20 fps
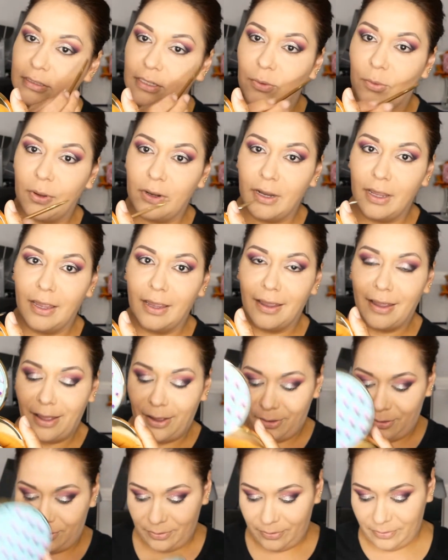that want to hang
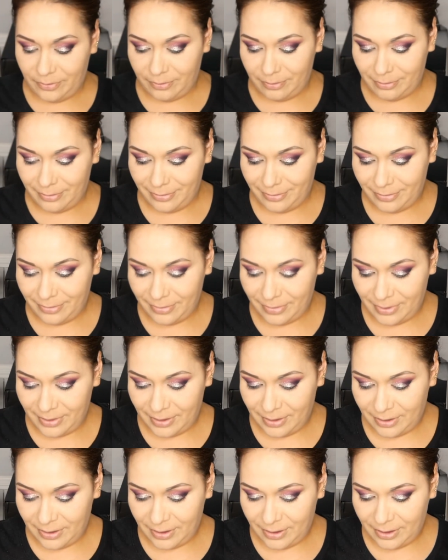out,
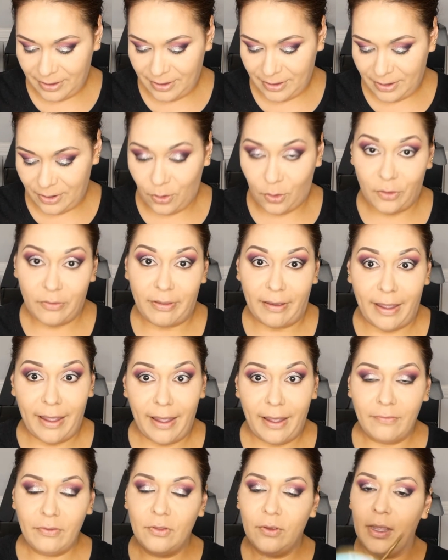or that
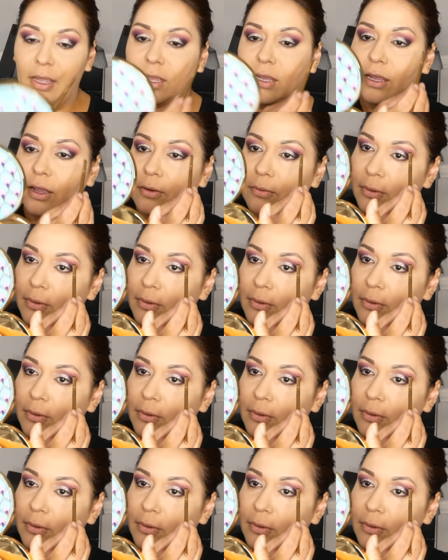have to hang out,